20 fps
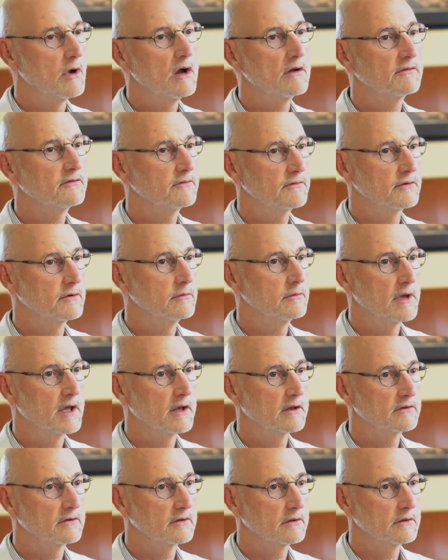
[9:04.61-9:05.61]
off her
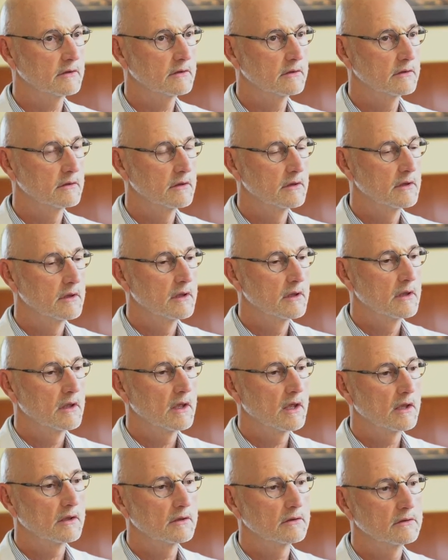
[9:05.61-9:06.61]
medicine.
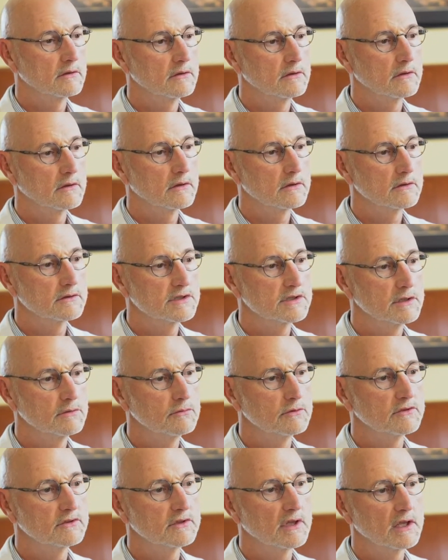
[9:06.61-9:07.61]
And she
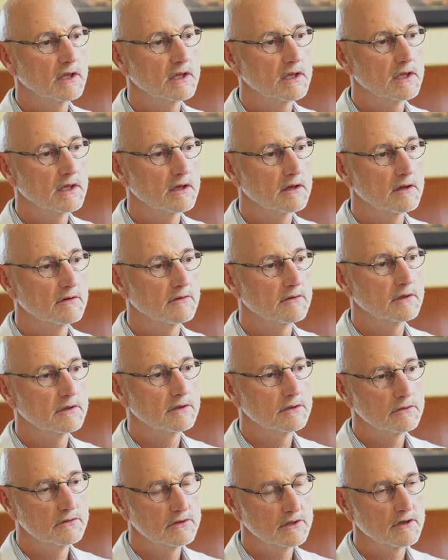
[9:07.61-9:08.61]
was
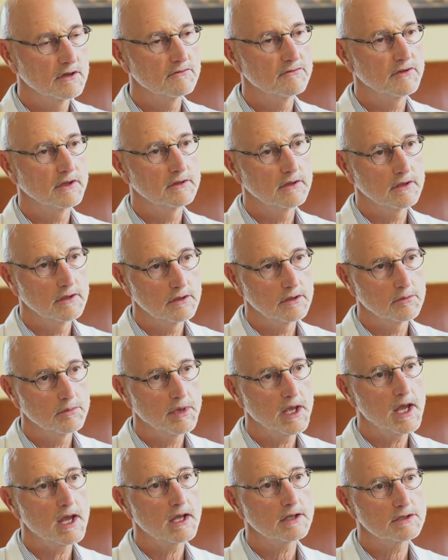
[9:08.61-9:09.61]
using a fentanyl
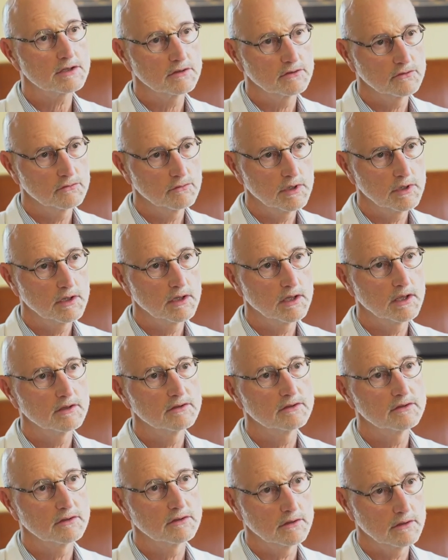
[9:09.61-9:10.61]
patch as well
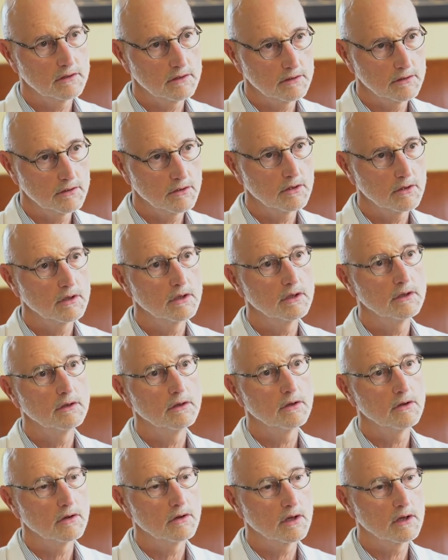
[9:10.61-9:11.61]
as
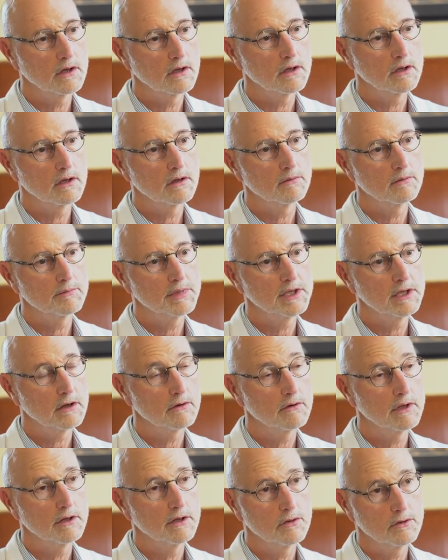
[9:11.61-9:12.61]
a
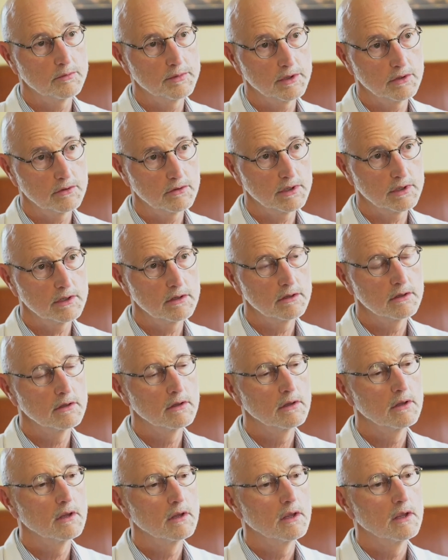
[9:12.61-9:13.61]
PRN opioid.
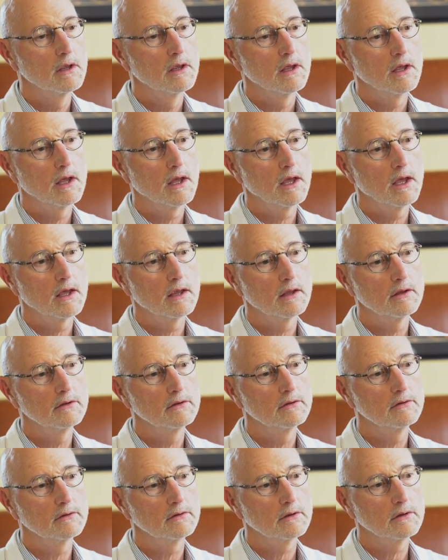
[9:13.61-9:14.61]

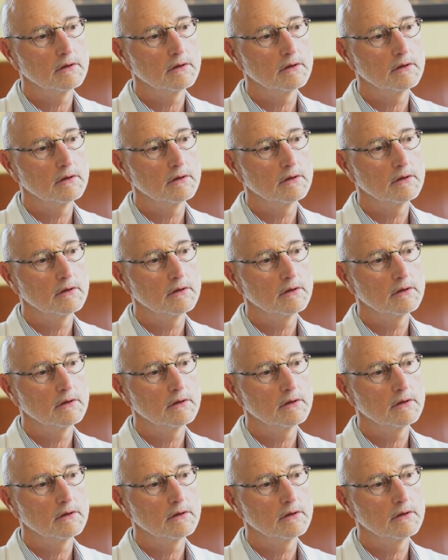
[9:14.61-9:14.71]
And